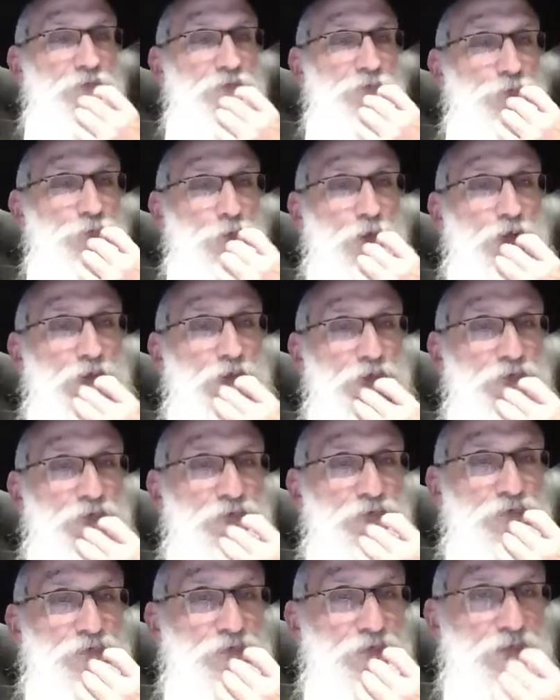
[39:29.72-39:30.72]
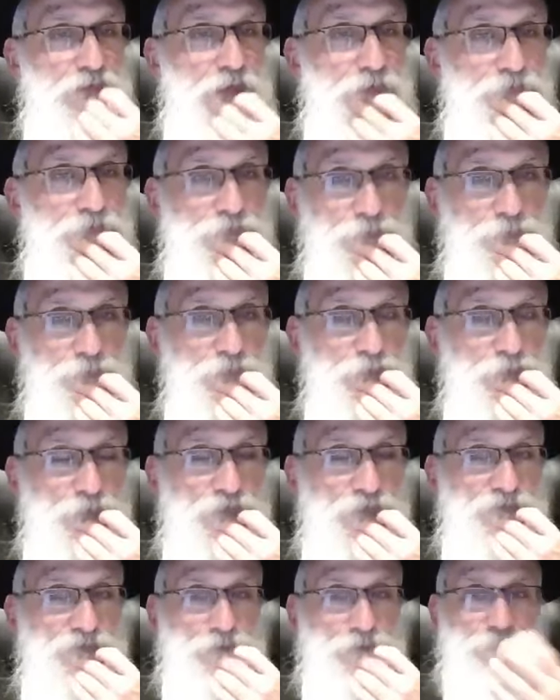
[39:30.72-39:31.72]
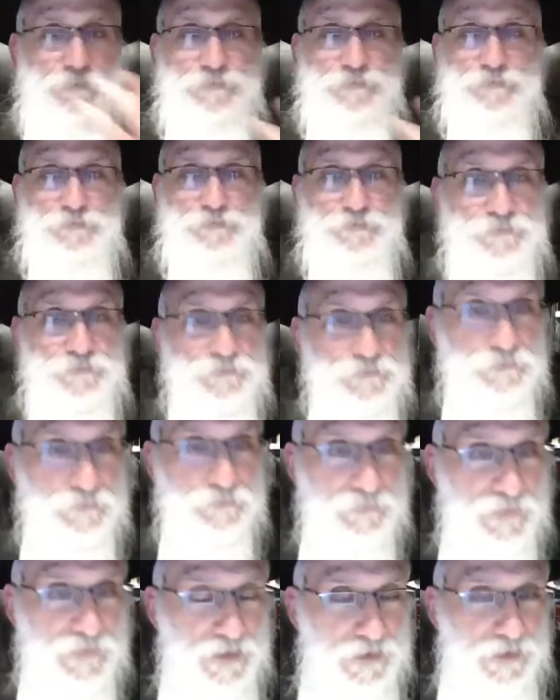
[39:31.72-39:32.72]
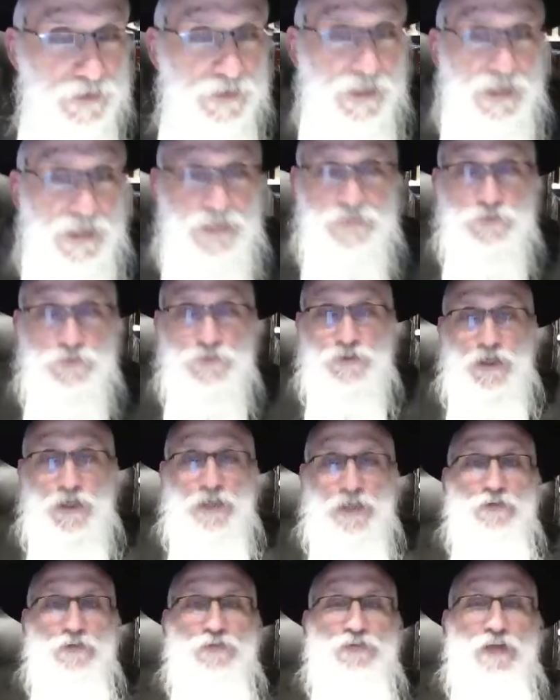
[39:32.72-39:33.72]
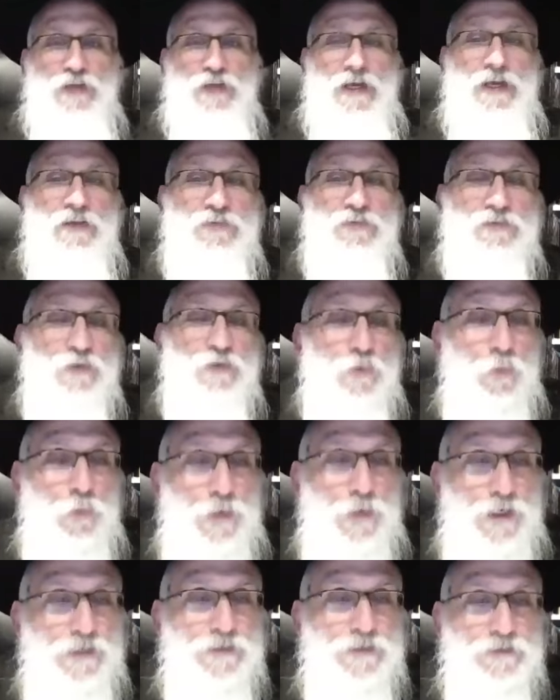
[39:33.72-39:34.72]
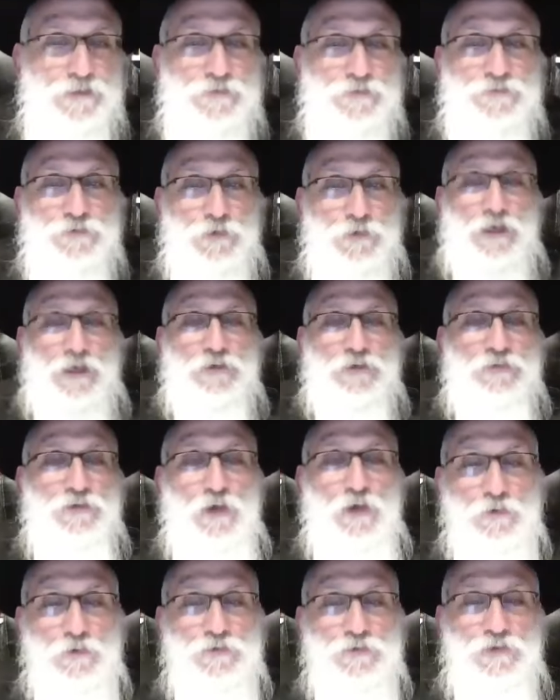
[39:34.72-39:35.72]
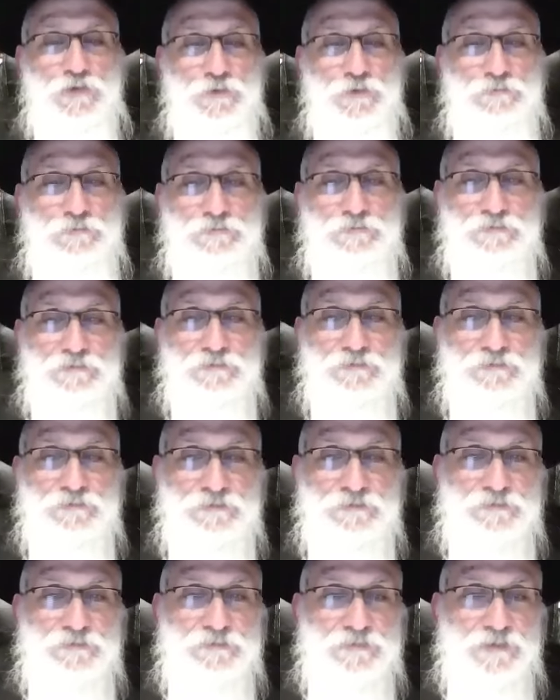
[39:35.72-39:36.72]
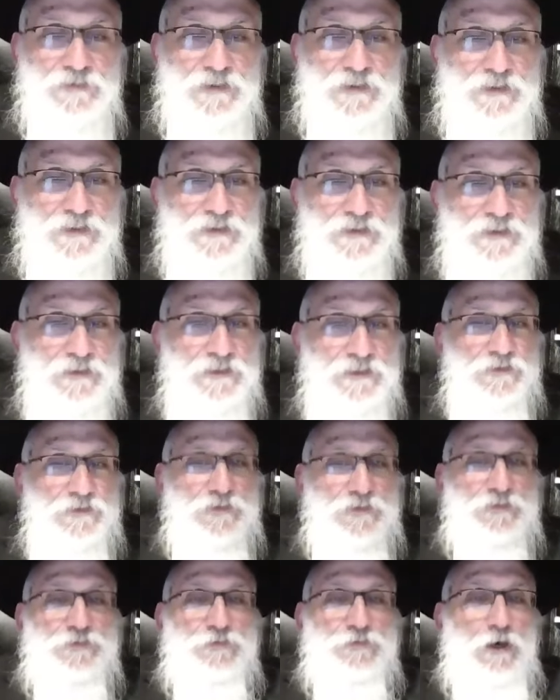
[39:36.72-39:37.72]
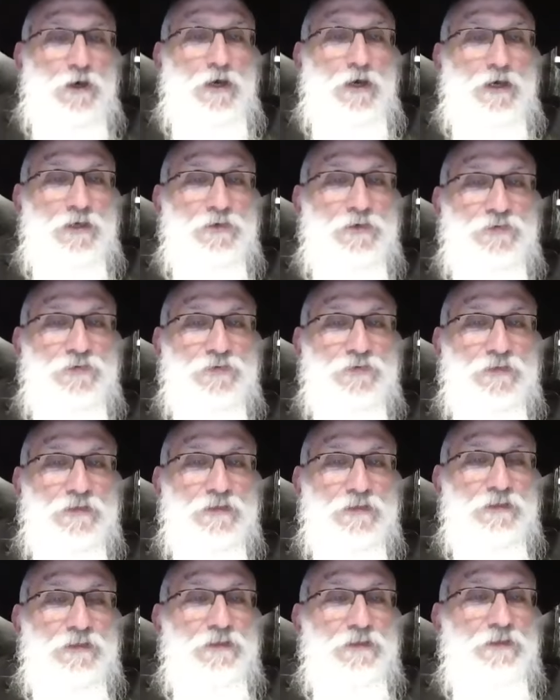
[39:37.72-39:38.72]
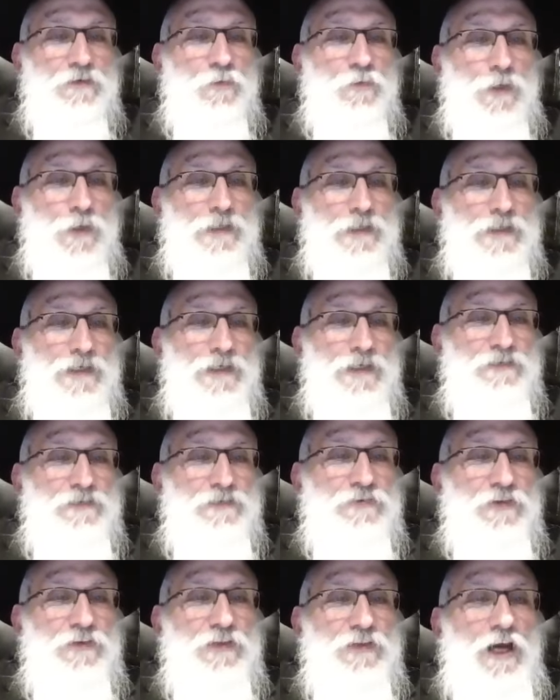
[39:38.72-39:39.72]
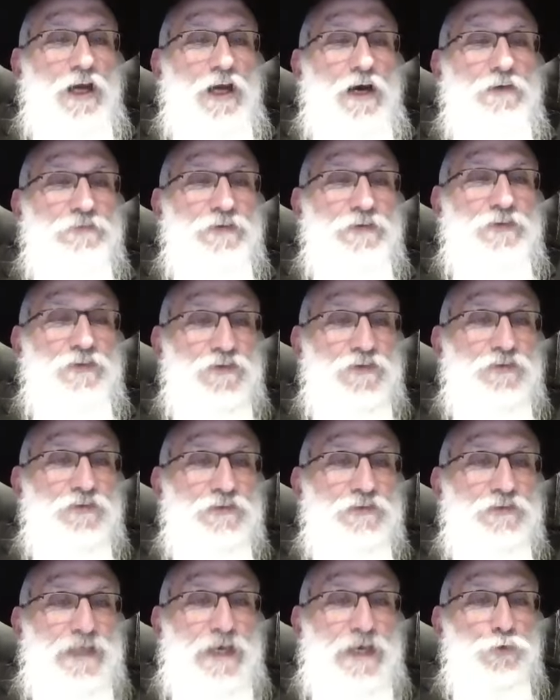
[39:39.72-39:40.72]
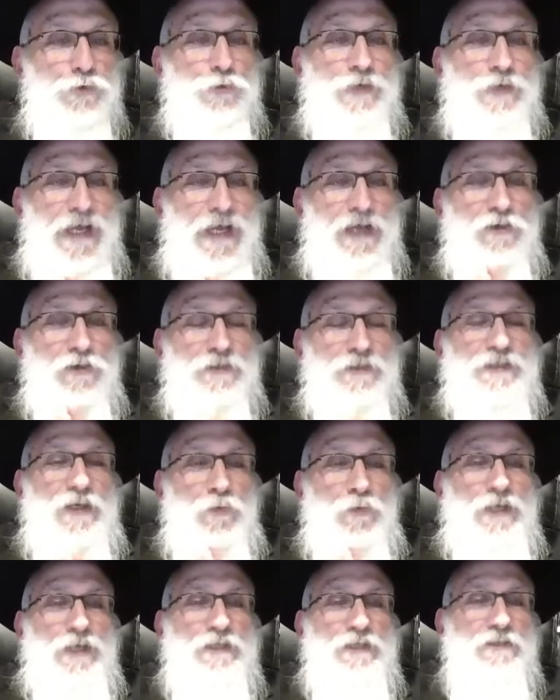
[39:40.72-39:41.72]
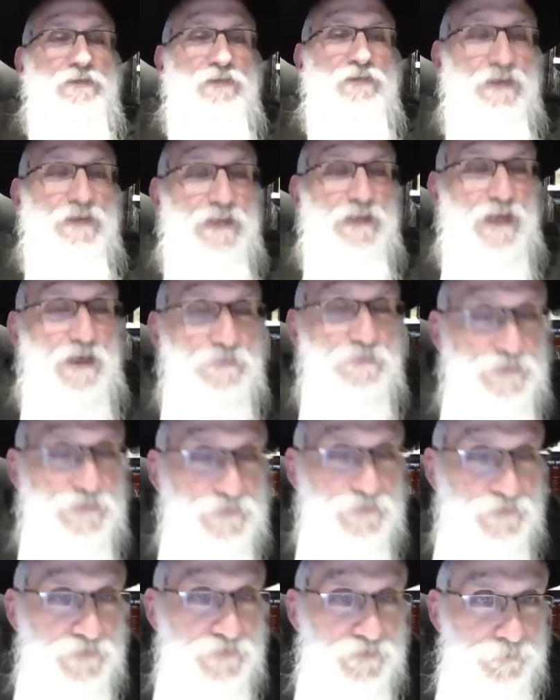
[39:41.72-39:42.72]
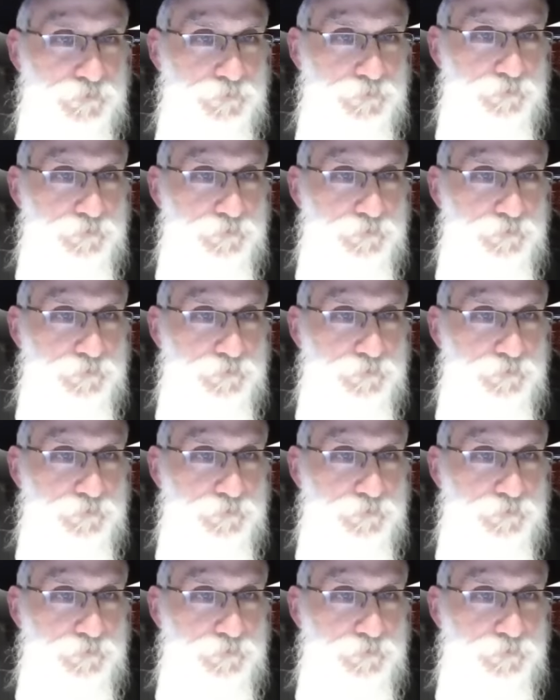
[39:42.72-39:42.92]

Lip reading: Frogs come from the river. And the Torah says, where did the frogs go to? The frogs went into the ovens. Tanurecha, they went into the ovens.